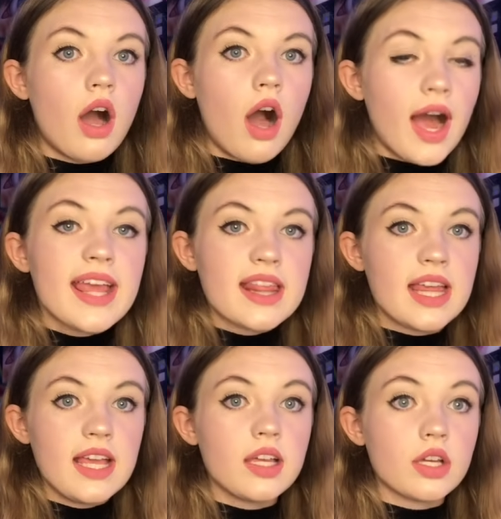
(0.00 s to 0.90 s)
I
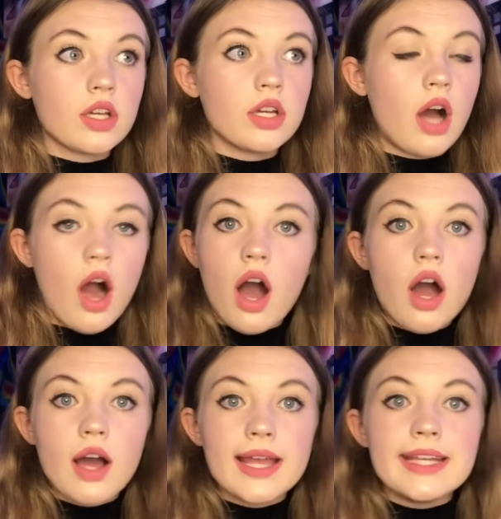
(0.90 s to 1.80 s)
think
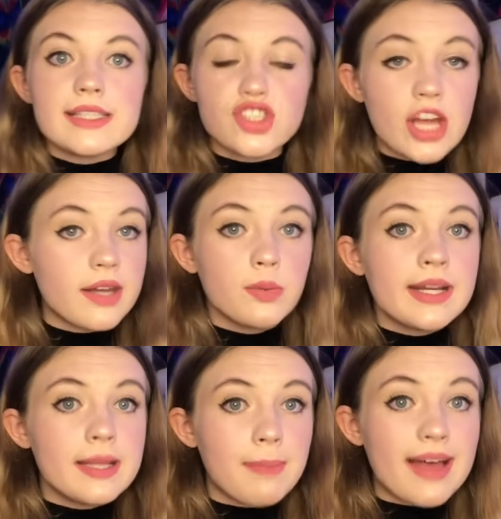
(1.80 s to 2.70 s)
art is
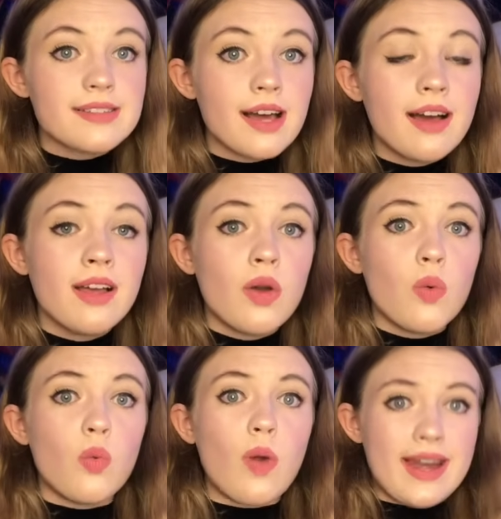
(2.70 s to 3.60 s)
genuinely better
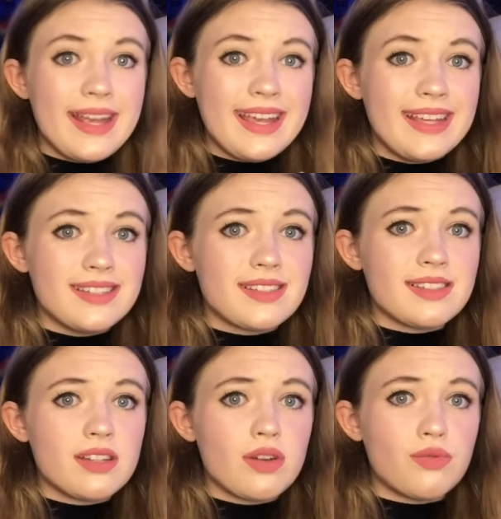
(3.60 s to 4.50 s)
when it
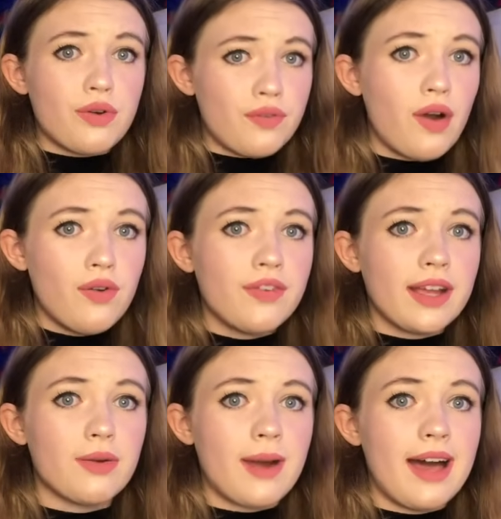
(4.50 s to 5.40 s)
is
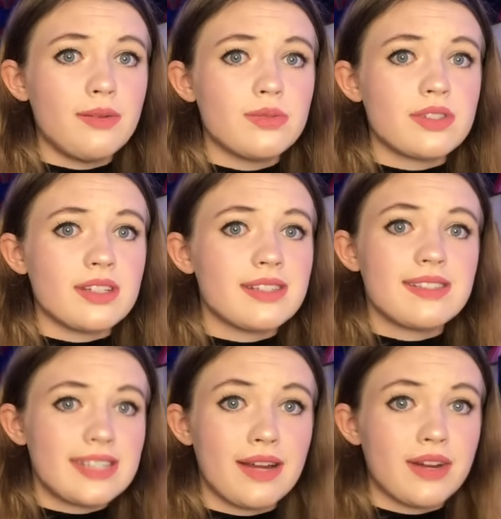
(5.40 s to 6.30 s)
revolving around
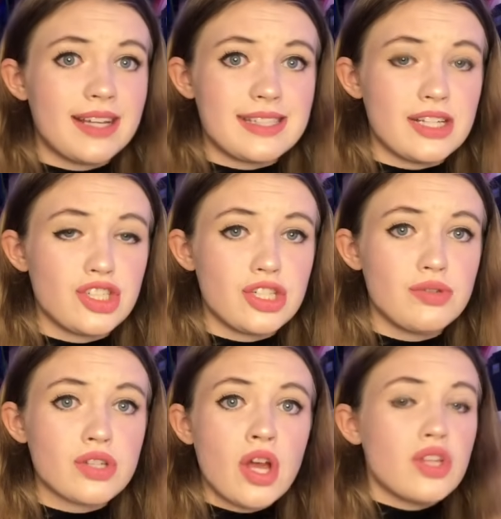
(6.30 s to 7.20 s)
serious
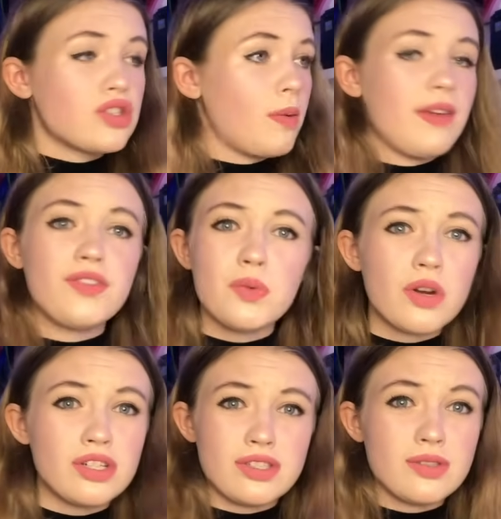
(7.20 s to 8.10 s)
issues. So if you
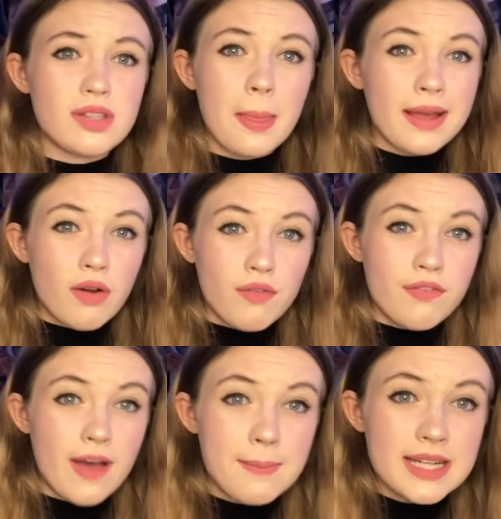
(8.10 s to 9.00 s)
want to do something on
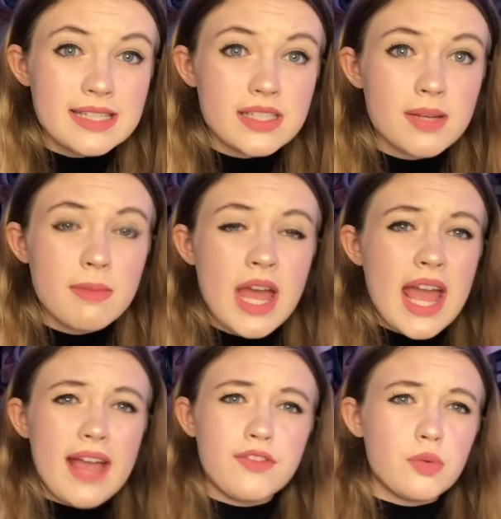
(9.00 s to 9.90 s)
feminism,
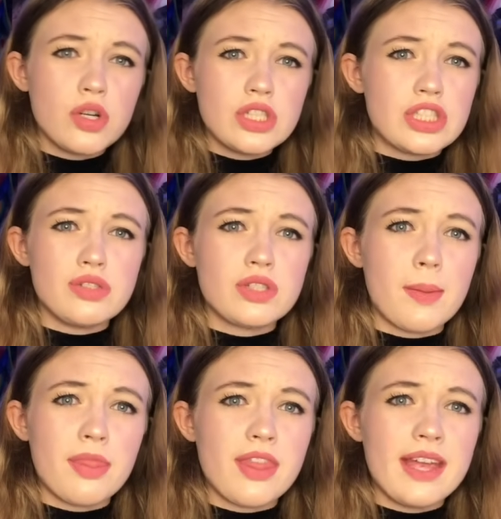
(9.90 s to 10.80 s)
if you want to do
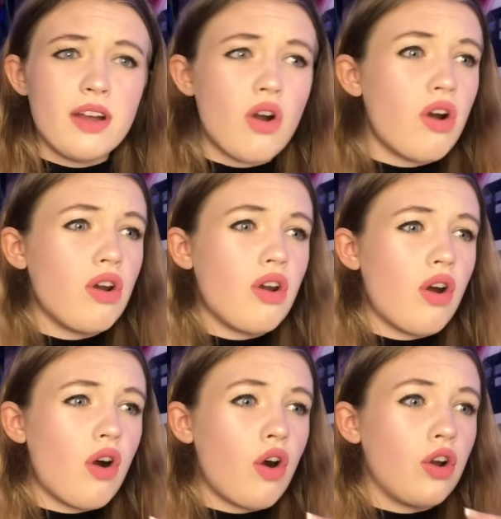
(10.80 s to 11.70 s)
something on
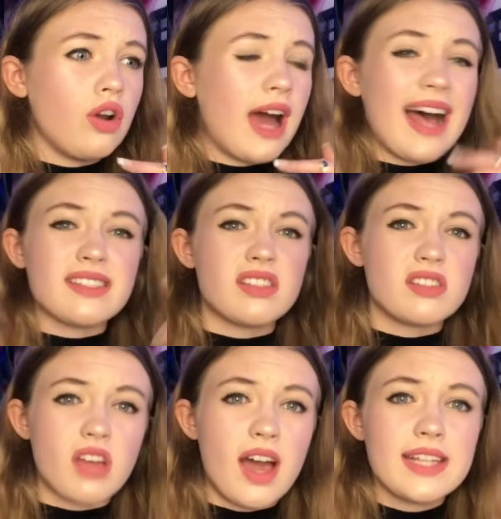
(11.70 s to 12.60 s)
our
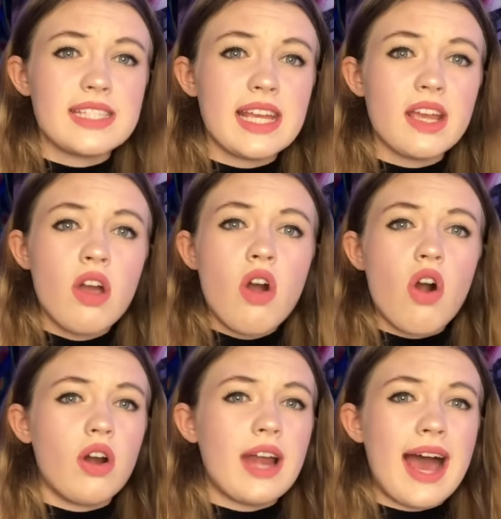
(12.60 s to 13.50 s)
society,
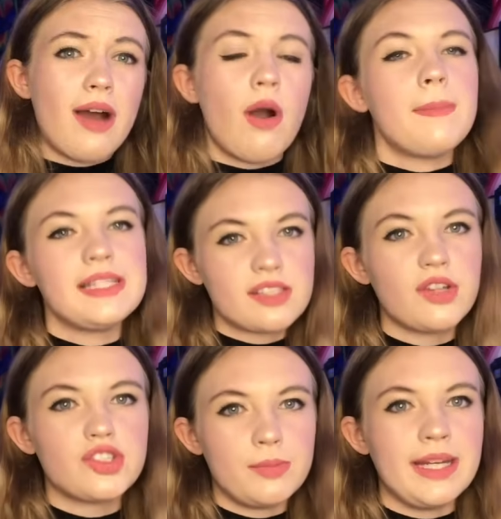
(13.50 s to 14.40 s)
on how, I mean,
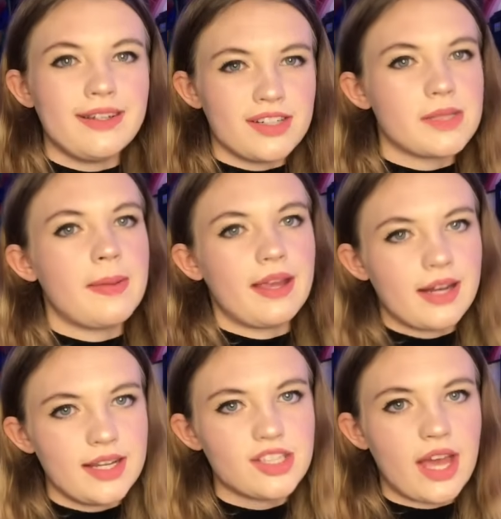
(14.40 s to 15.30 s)
social media is a bit
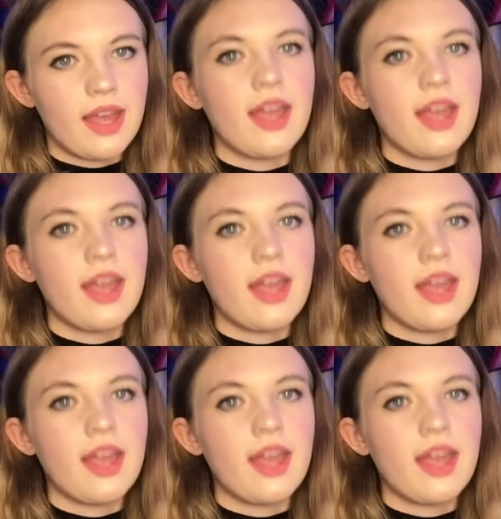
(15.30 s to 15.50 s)
cliche,